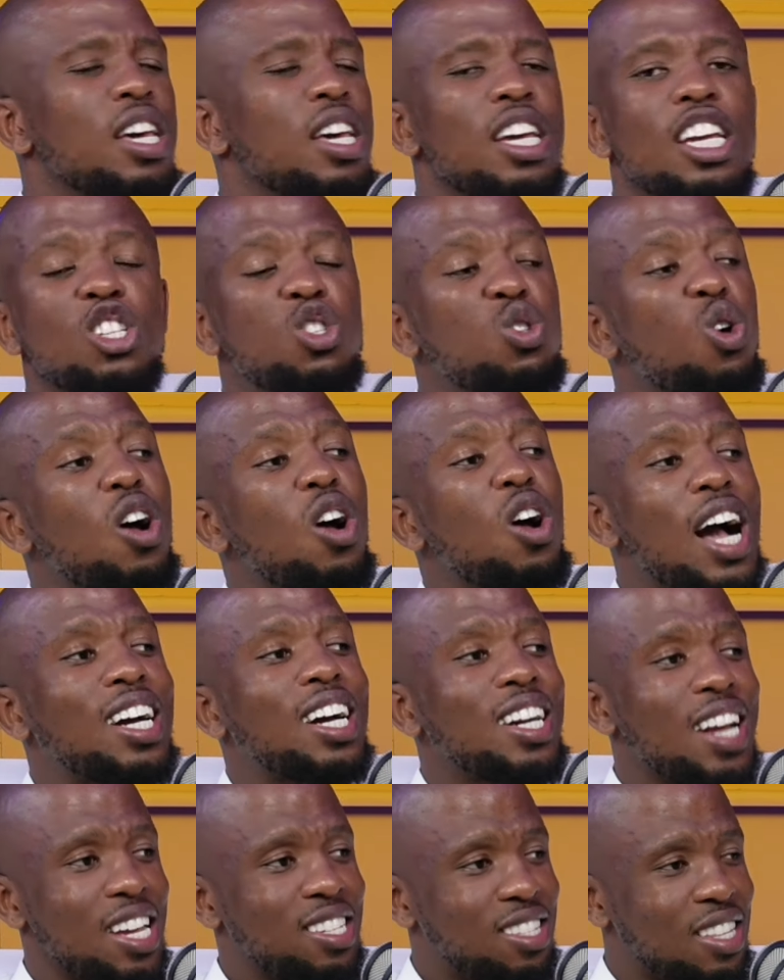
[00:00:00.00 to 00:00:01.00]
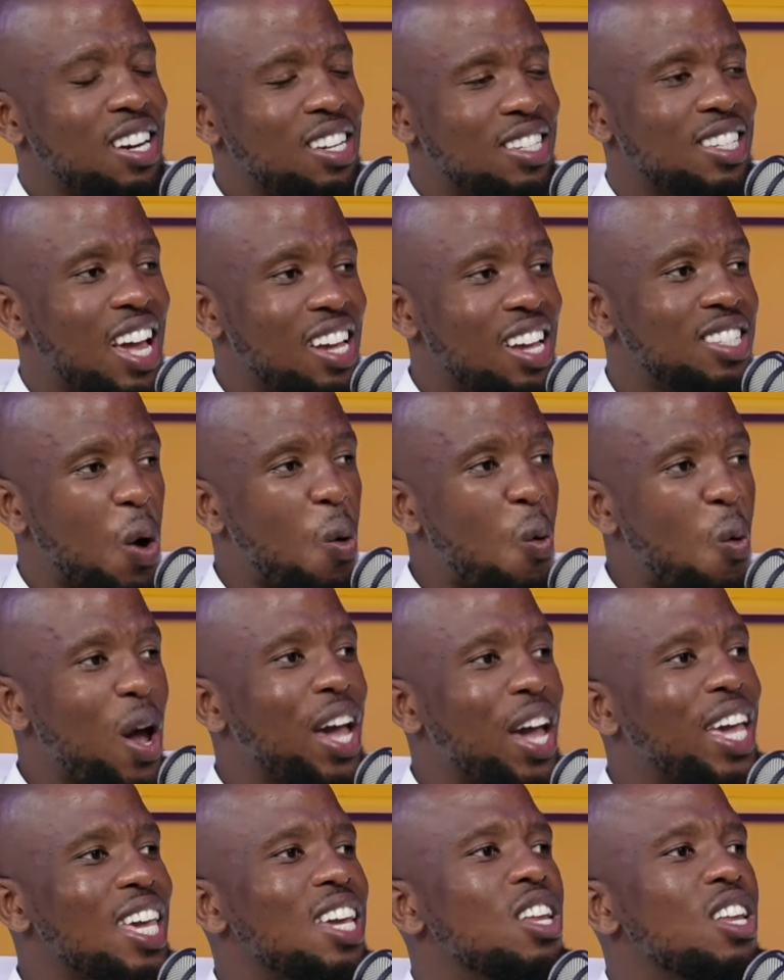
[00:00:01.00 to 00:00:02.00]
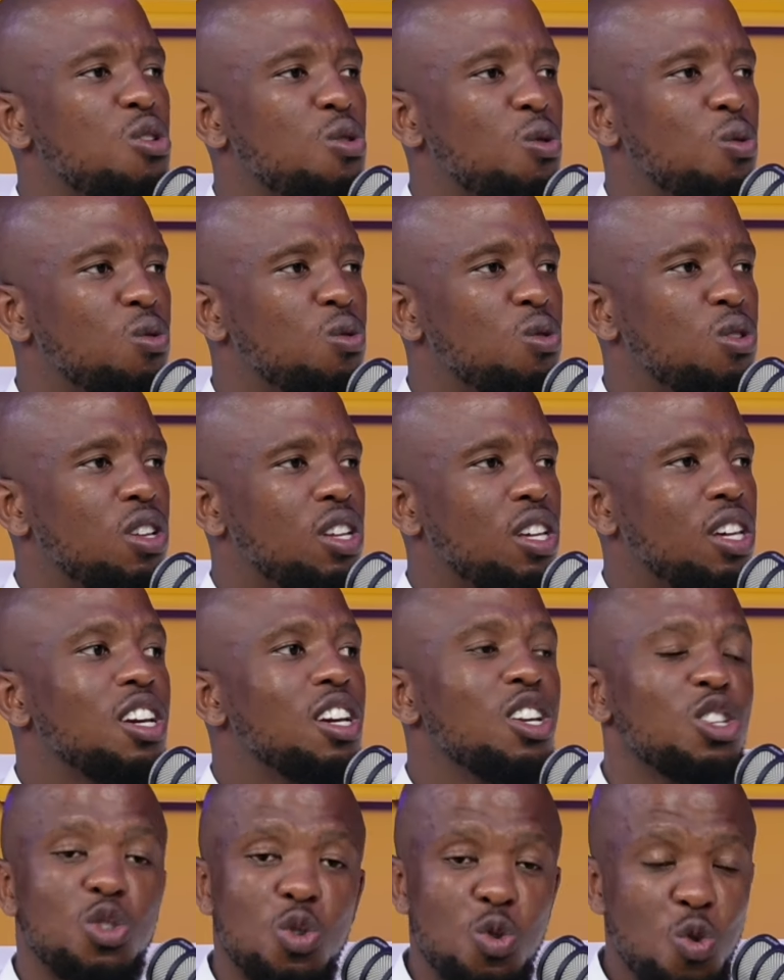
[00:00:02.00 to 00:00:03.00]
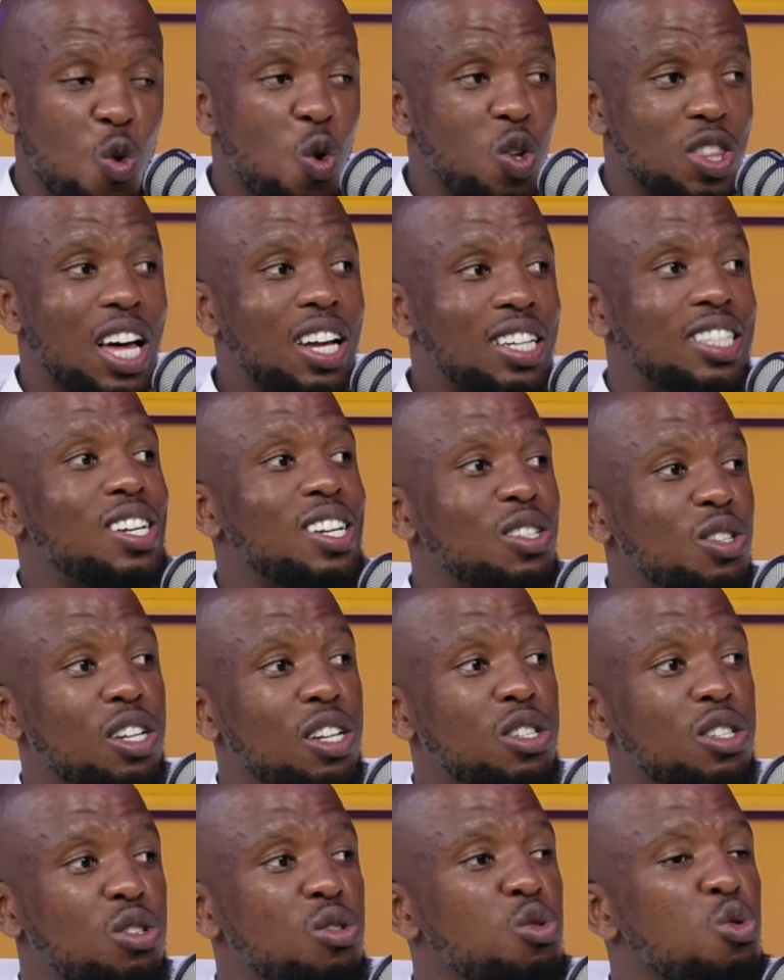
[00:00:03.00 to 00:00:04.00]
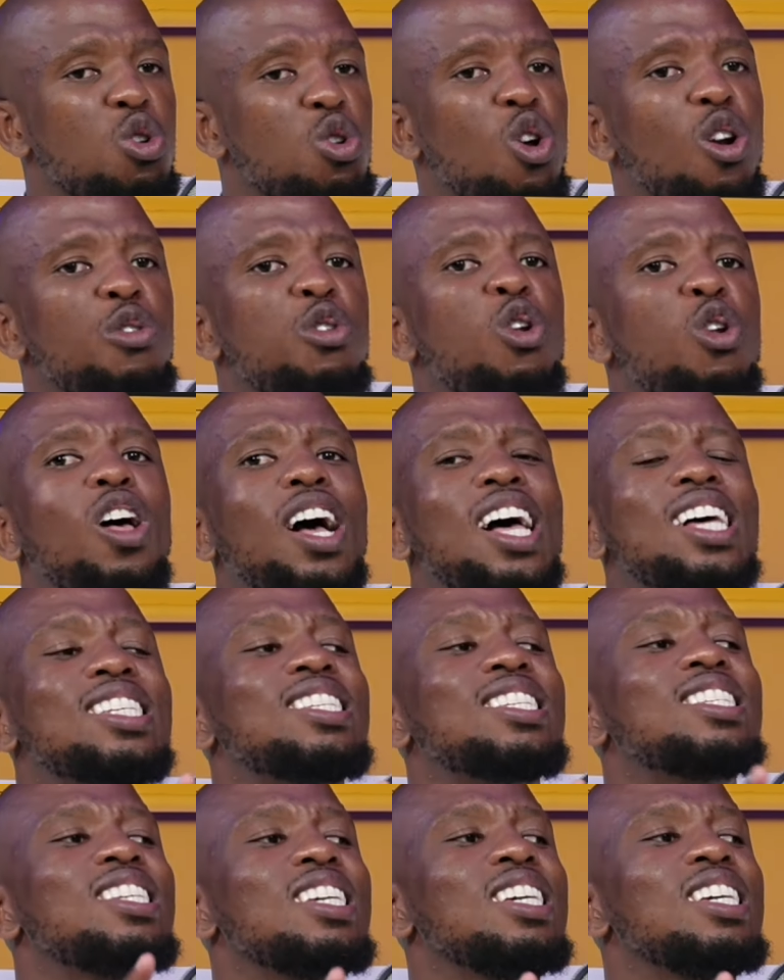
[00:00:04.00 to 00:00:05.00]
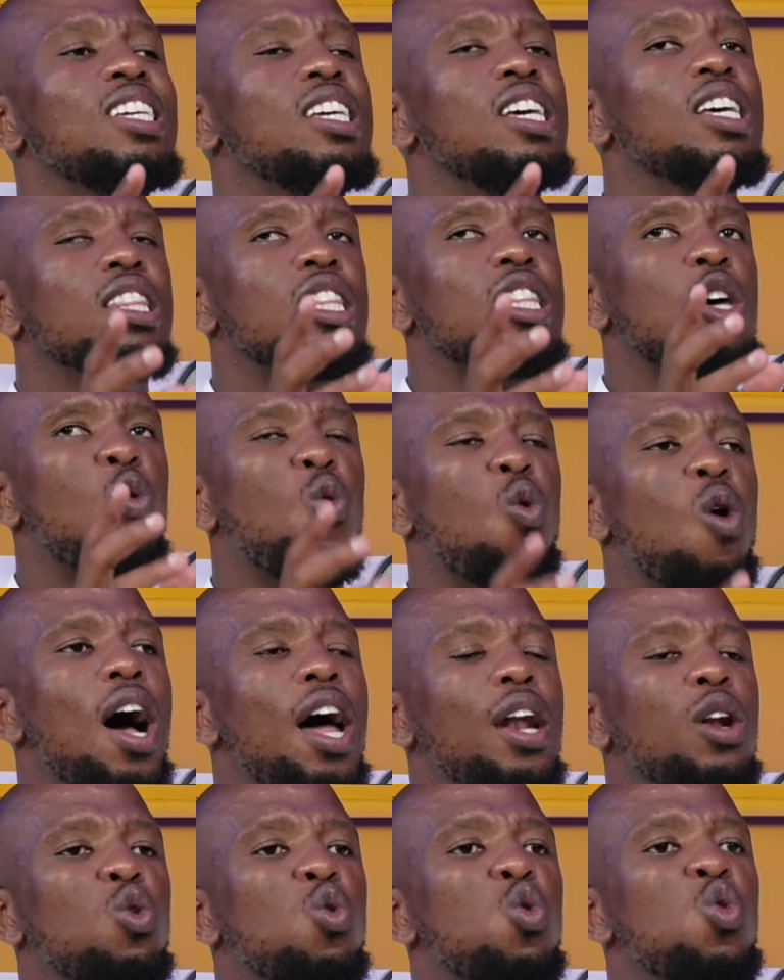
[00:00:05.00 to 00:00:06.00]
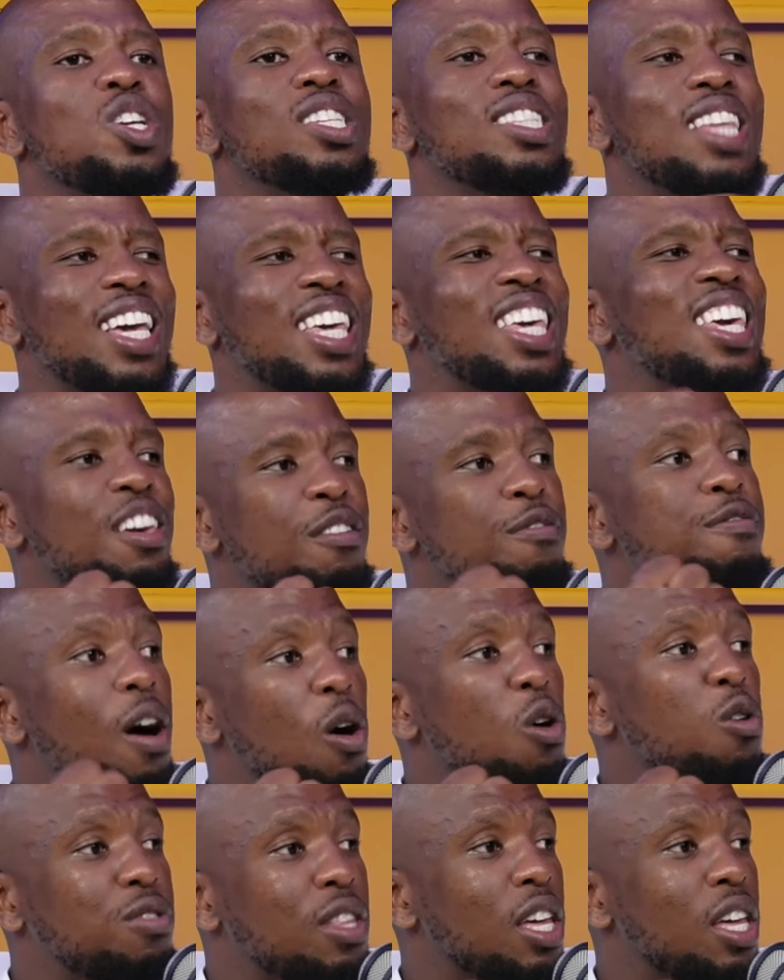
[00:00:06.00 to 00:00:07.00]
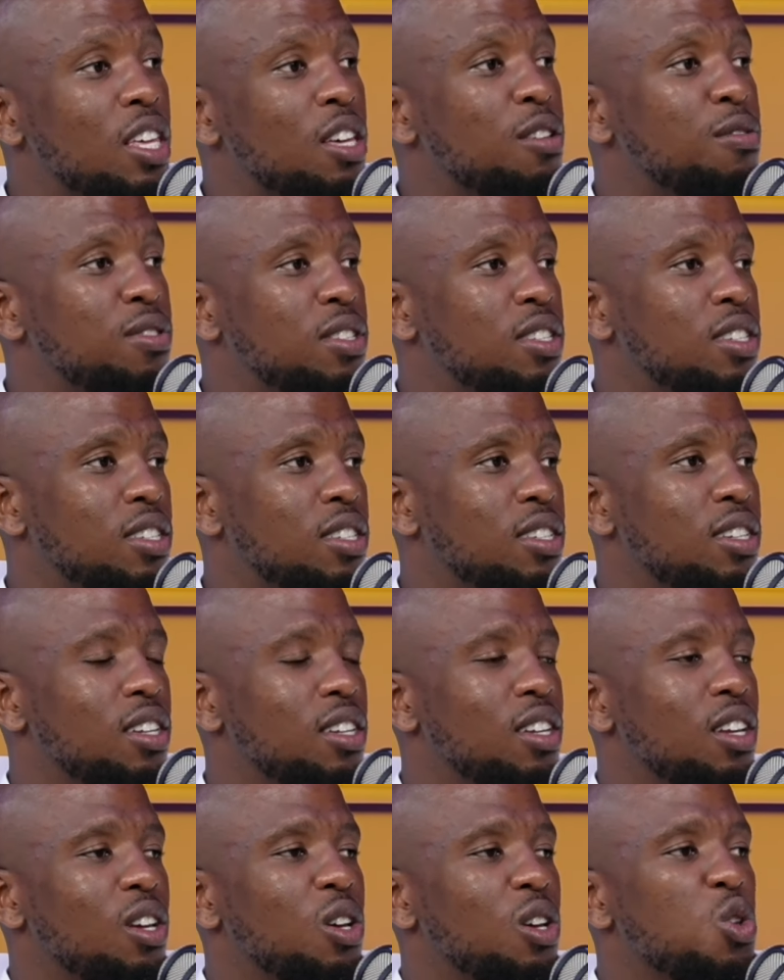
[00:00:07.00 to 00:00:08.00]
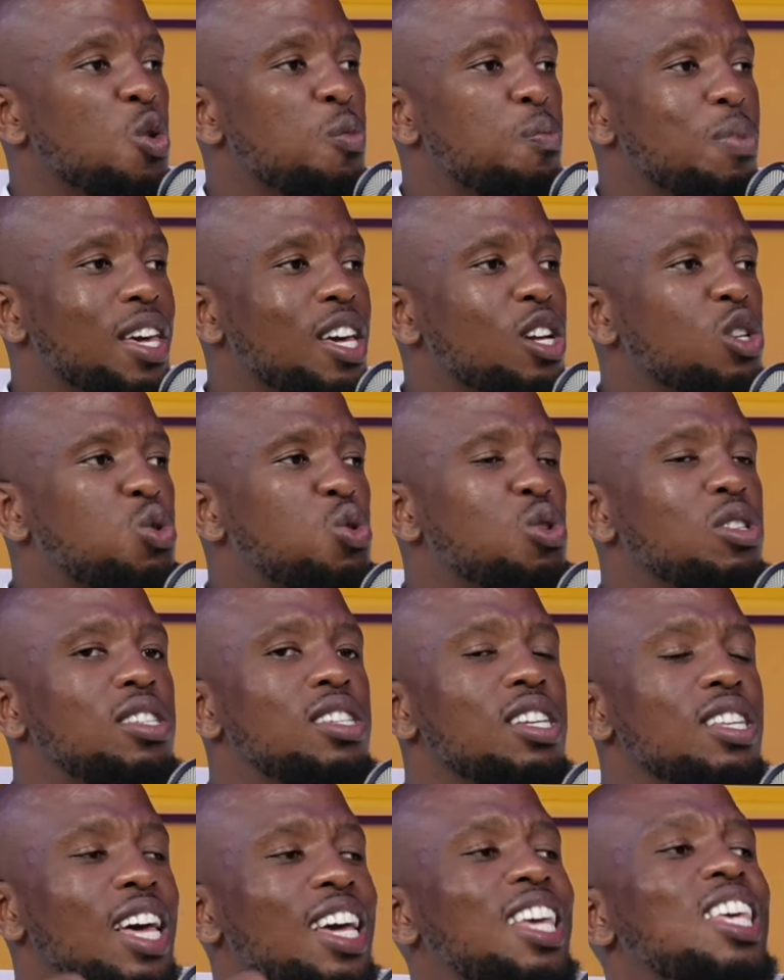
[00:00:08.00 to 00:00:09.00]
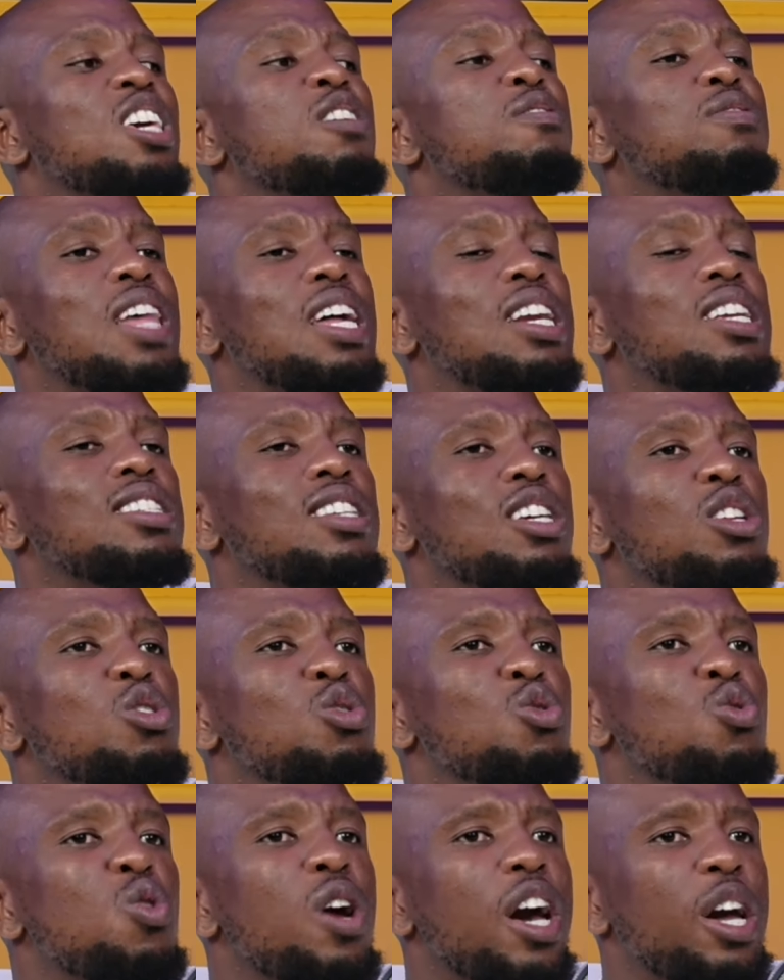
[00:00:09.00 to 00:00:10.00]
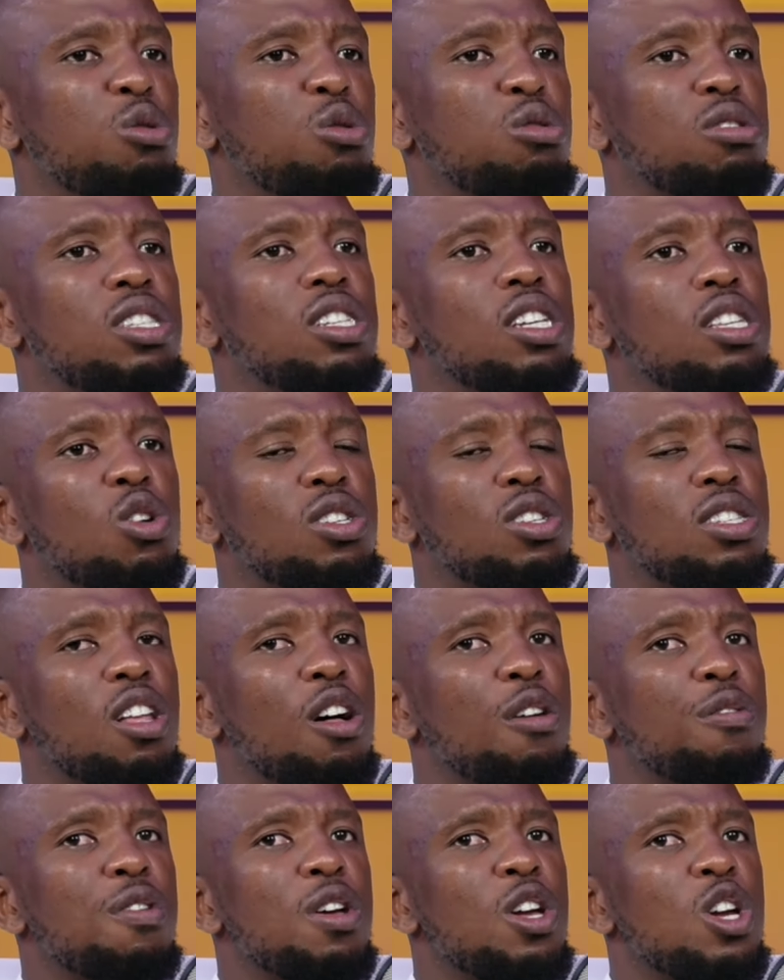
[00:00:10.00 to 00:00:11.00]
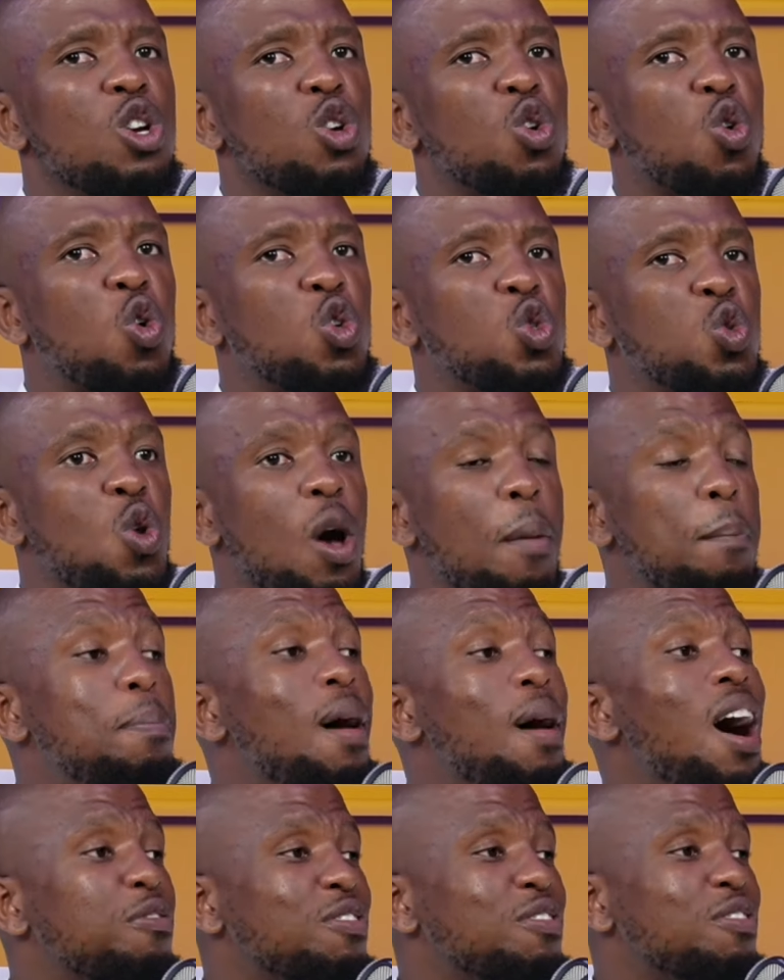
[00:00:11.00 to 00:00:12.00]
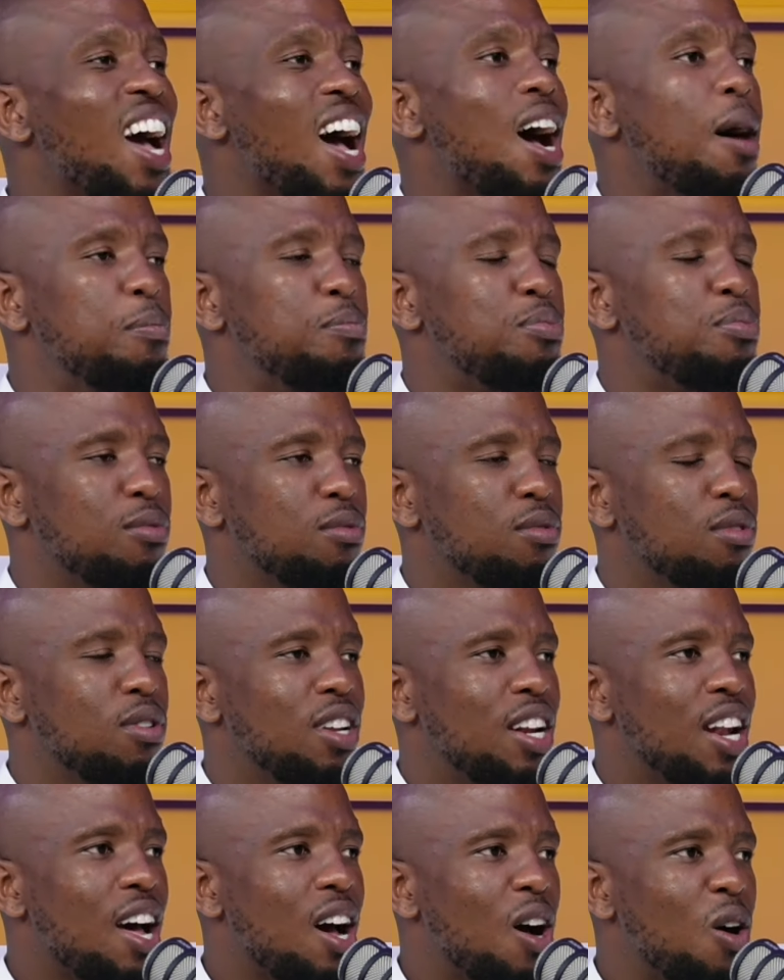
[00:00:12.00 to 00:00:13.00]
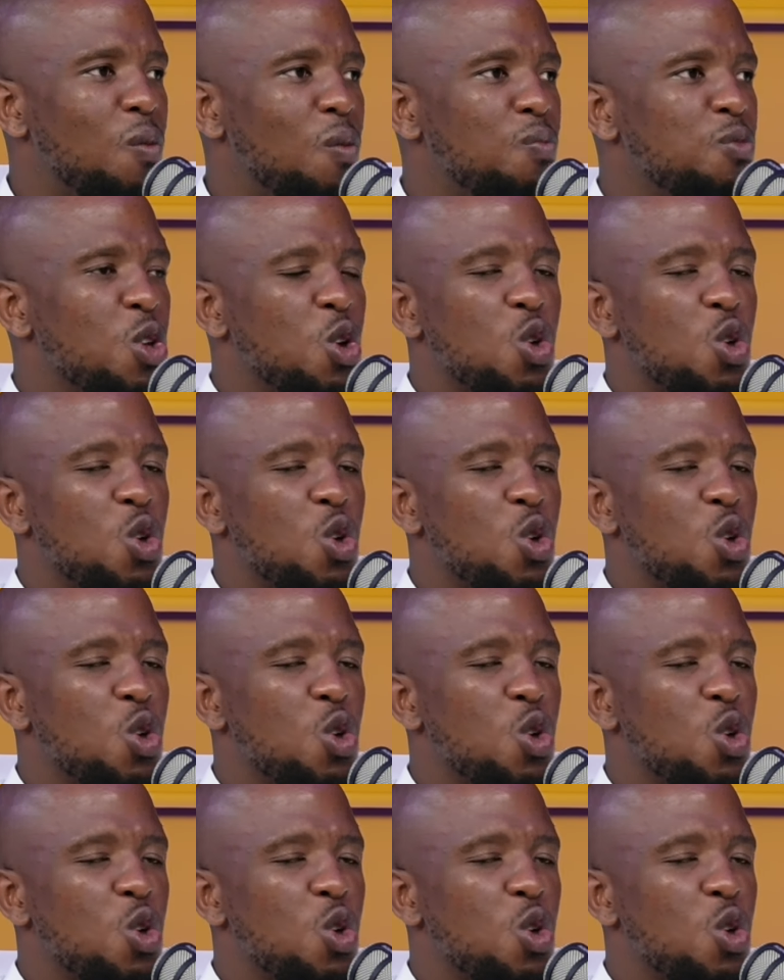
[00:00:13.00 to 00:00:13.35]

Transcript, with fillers: It's mm. no longer Christ that does the work in you. Very it is scary. you that that you know you no longer see the one who is the giver of the gifts. Yeah. You begin to see the gift that is in you and you see yourself because mm. you are puffed up now.